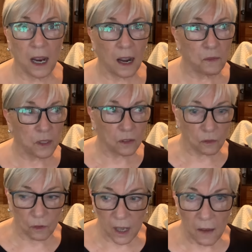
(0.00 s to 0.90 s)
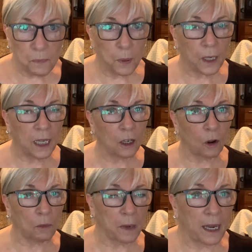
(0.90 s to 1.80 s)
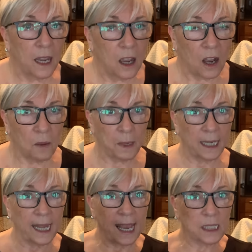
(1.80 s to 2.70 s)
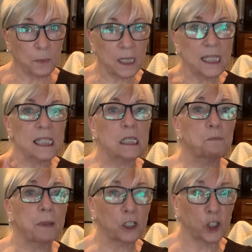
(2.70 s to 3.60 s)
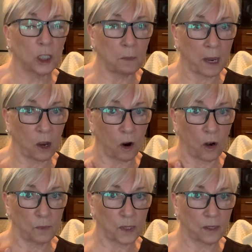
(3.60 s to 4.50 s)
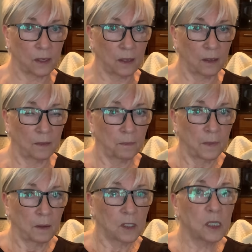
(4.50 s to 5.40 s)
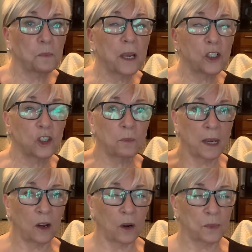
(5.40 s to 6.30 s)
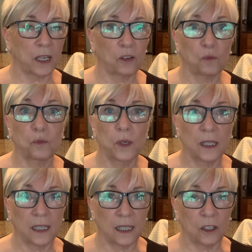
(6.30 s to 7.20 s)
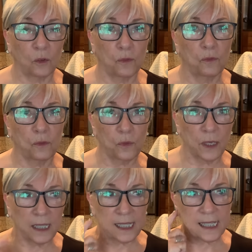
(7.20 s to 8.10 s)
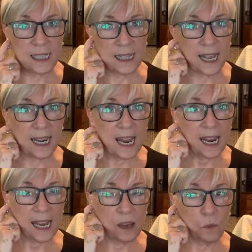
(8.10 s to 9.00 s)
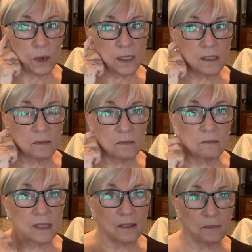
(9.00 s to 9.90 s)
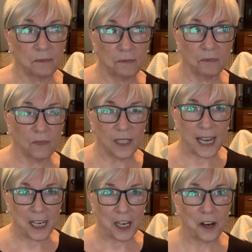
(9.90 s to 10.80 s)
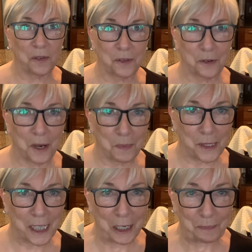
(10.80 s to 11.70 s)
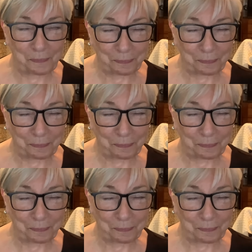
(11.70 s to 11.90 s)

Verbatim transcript: I would love putting it on my, on my legs, but especially my arms, especially my arms. I could really, you know, really see that it was taking care of the crepey skin.